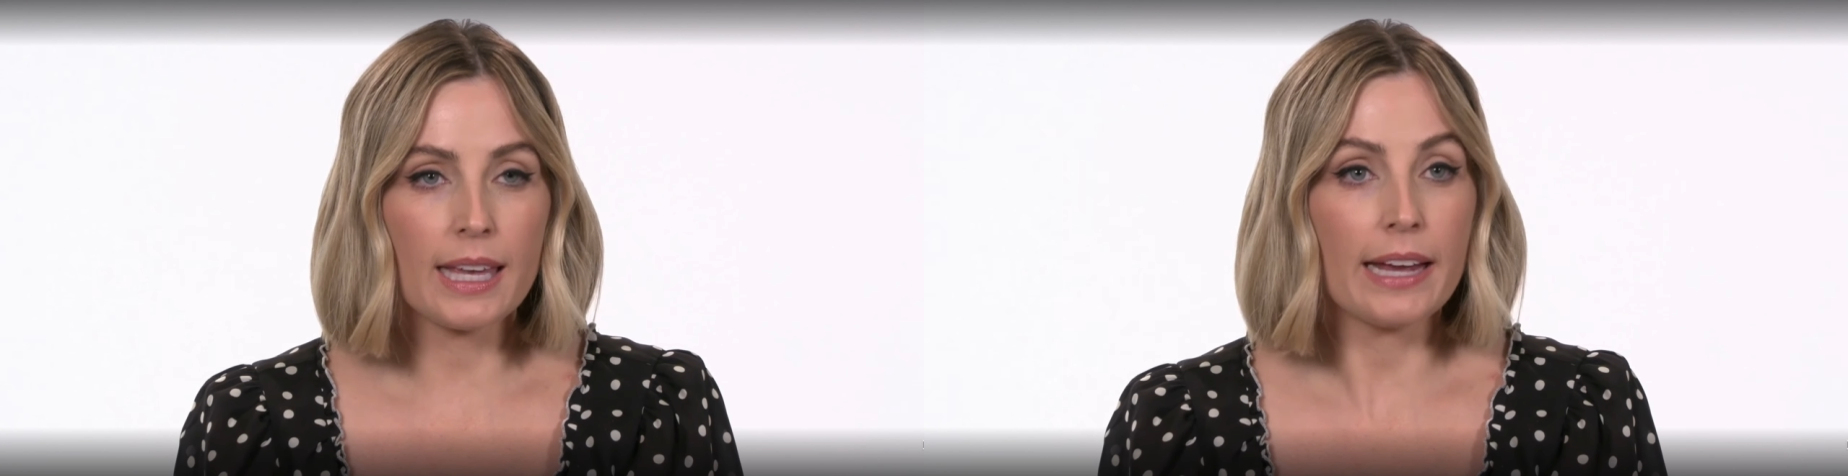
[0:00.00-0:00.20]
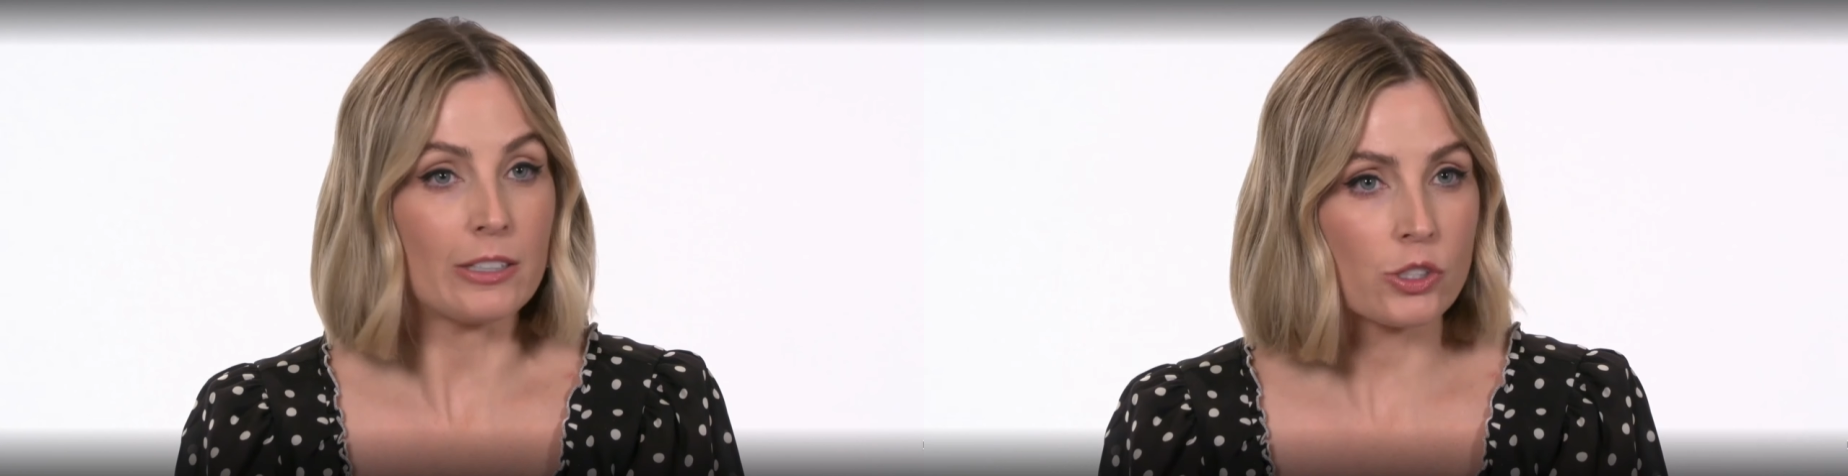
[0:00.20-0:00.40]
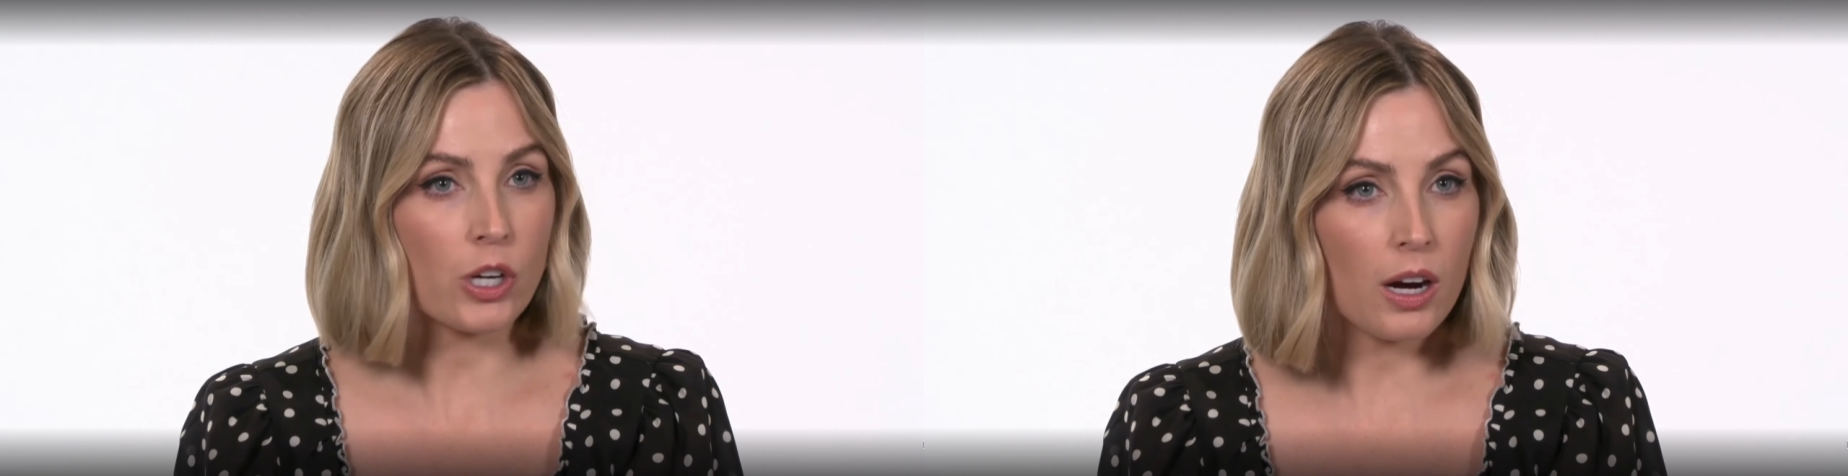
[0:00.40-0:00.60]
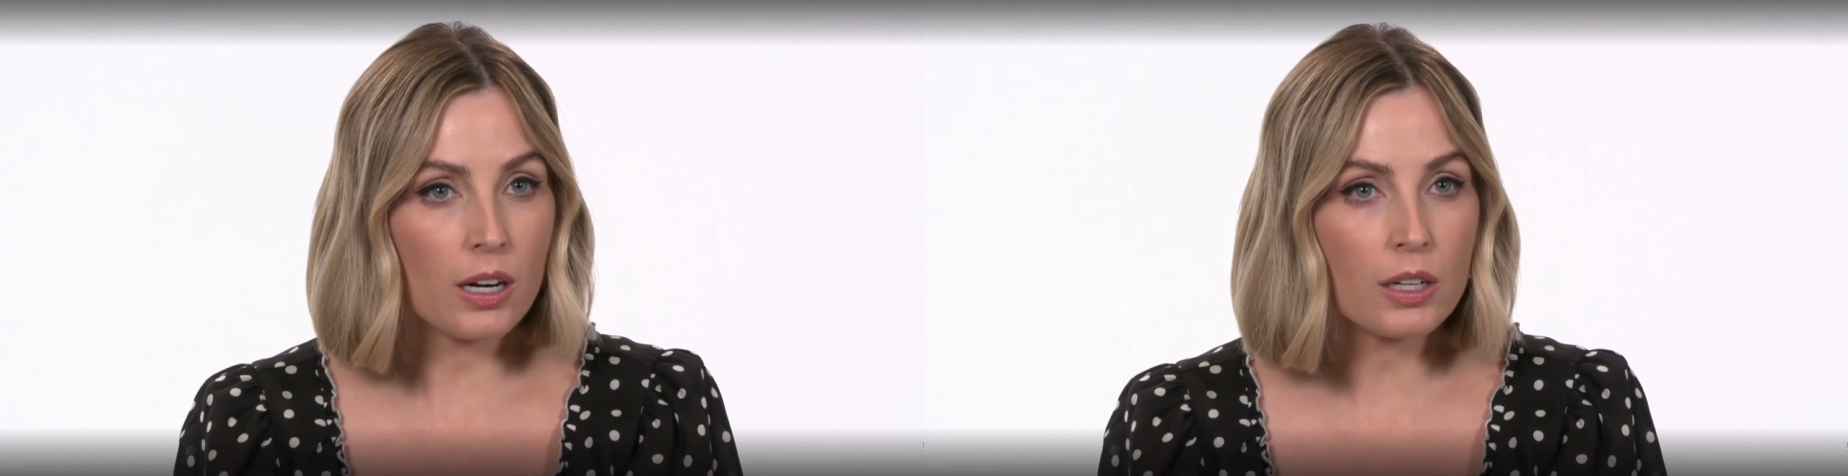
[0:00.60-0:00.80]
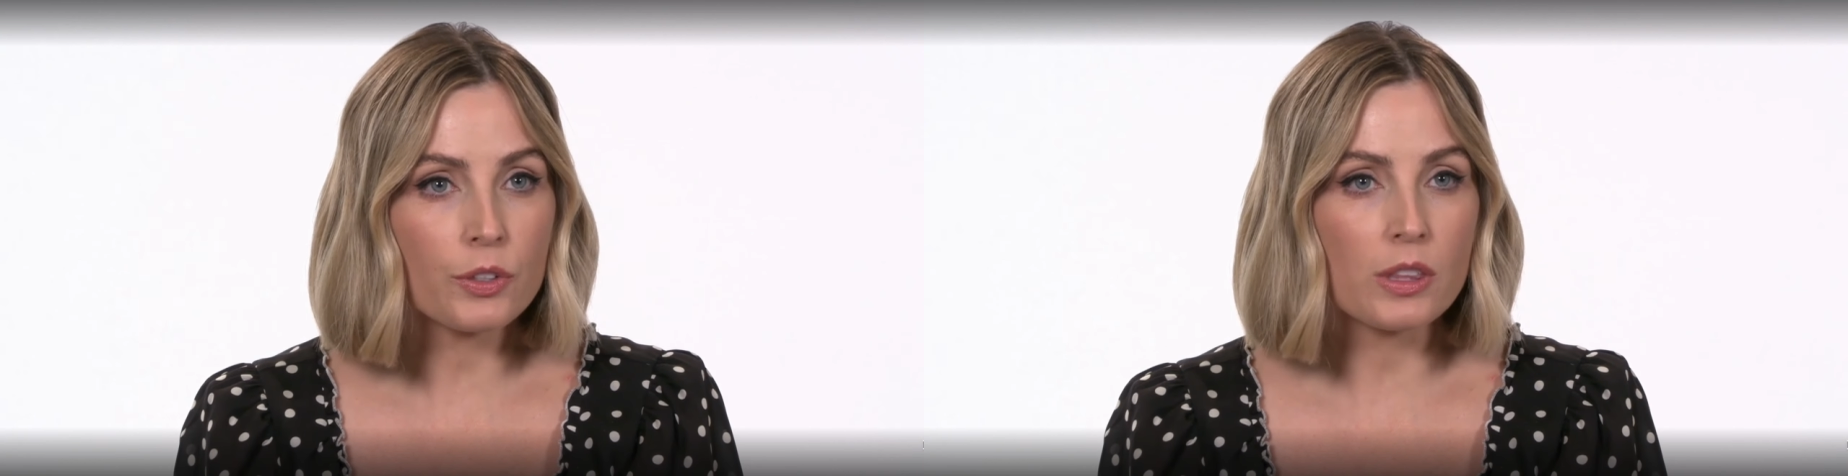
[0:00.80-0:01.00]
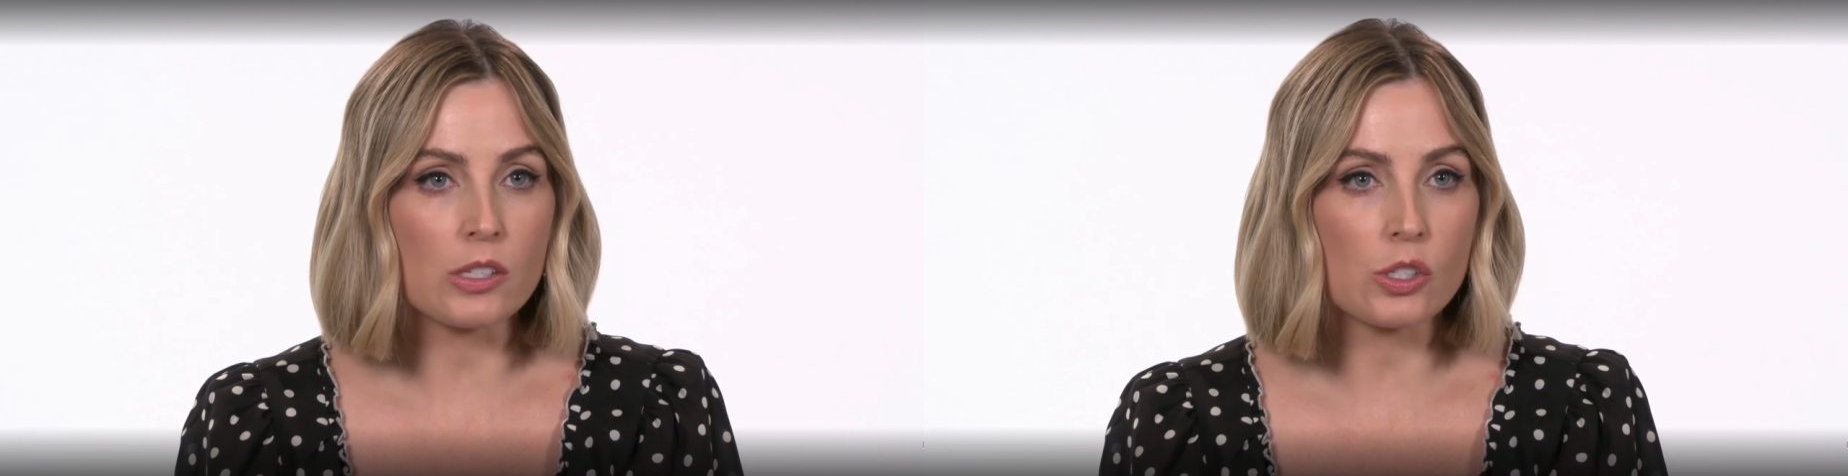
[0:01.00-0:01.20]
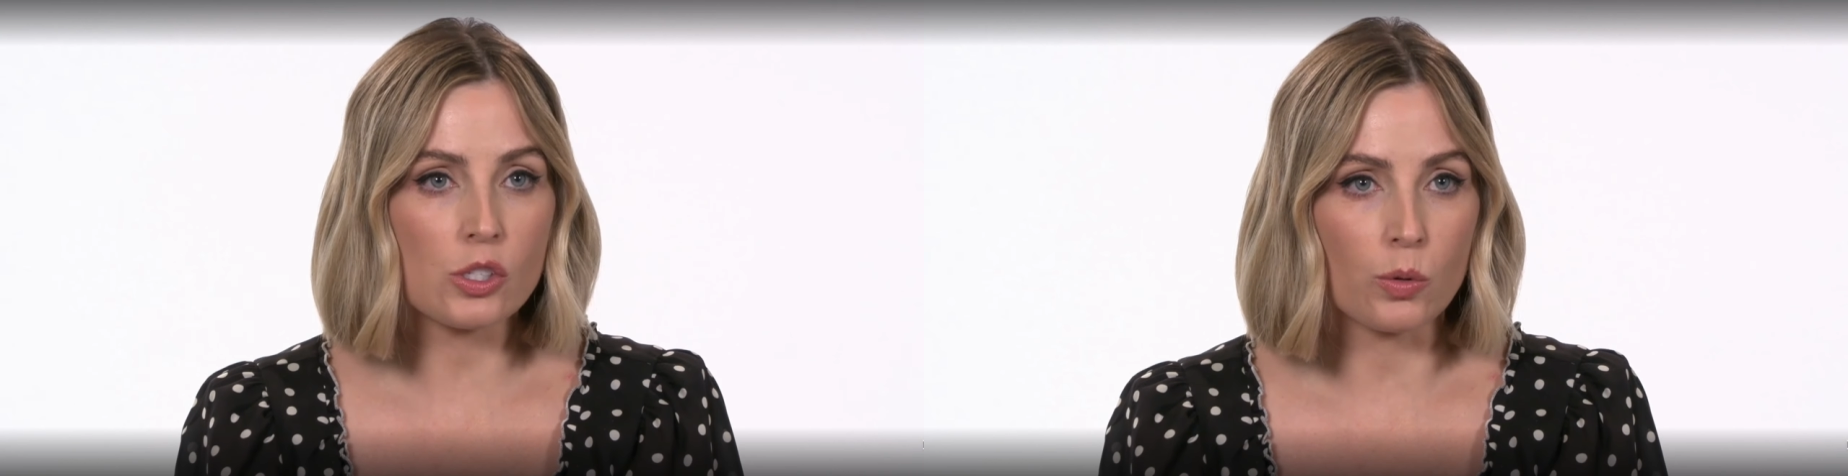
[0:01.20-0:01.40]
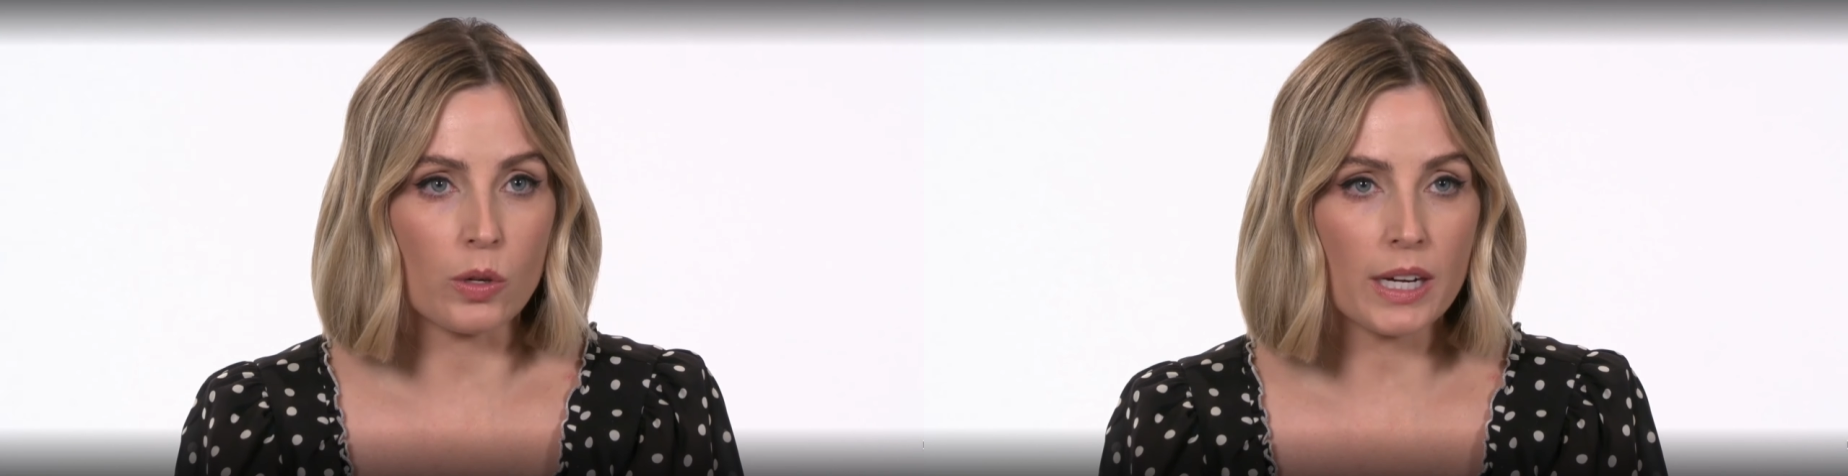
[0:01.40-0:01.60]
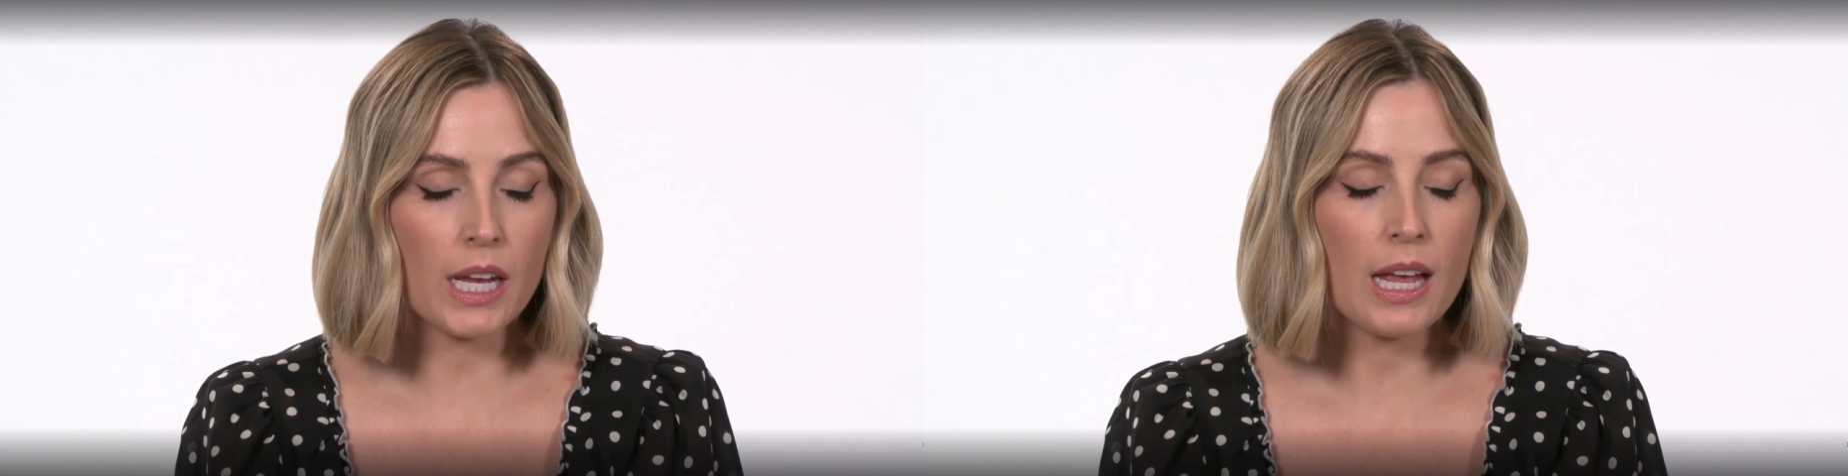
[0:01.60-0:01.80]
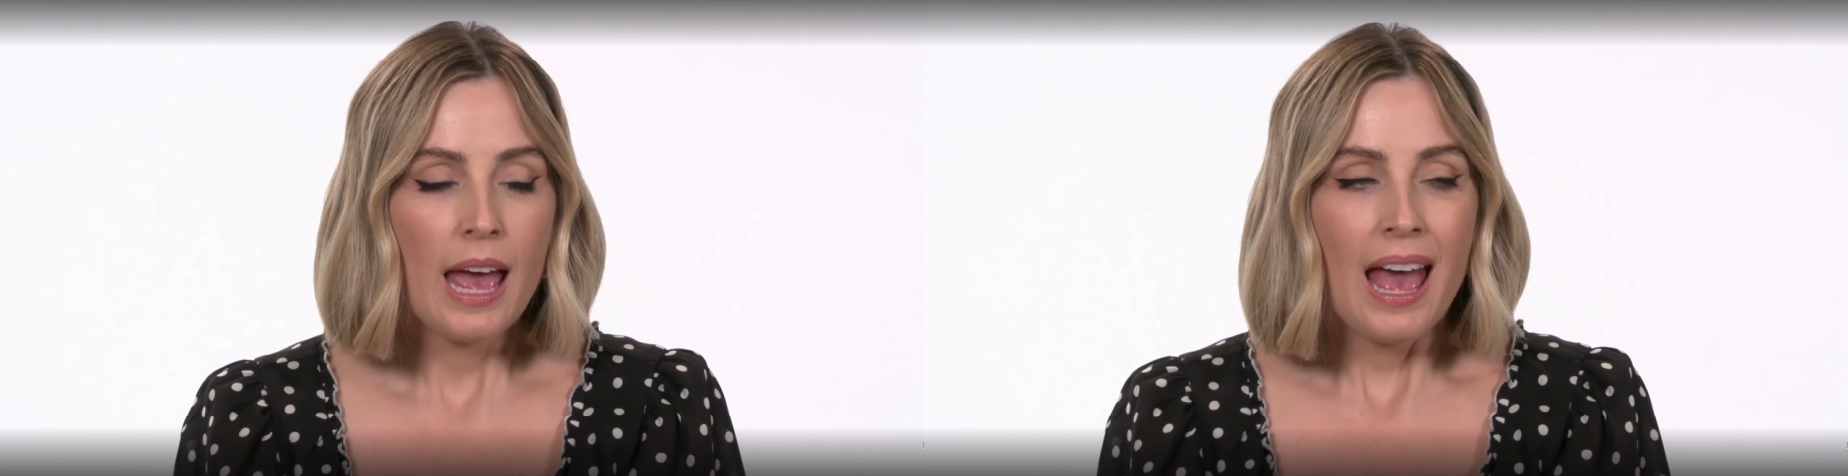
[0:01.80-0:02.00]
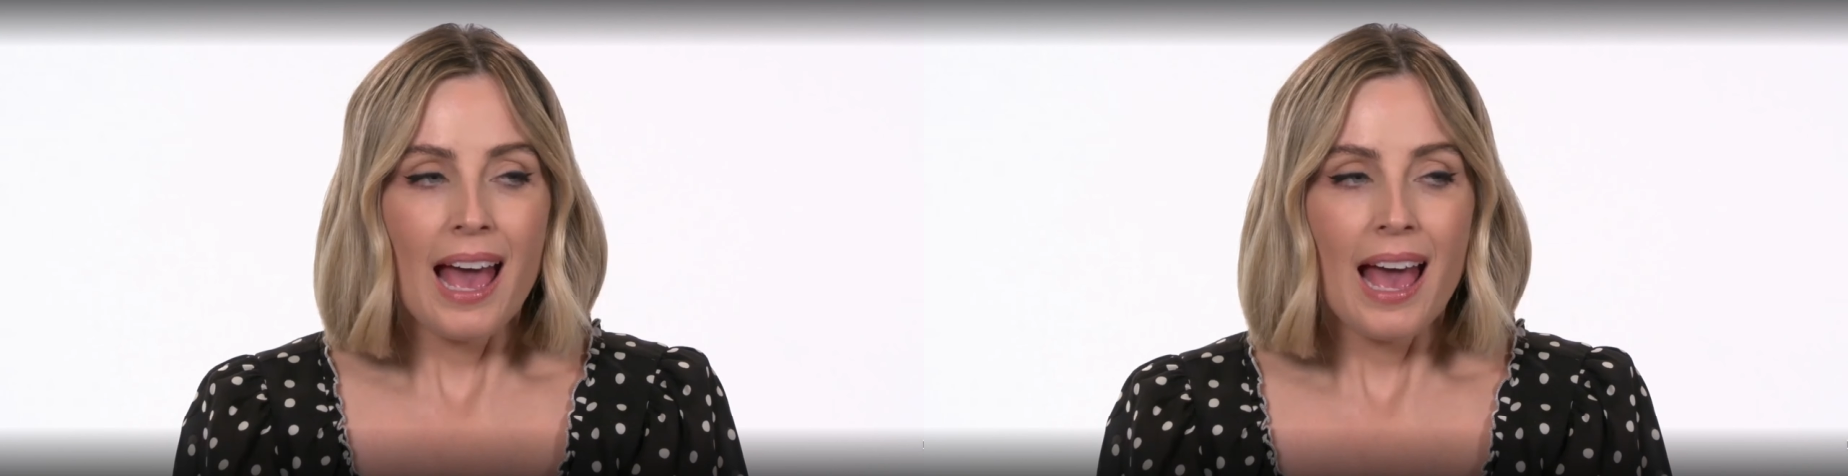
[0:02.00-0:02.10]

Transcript: character arc for this story.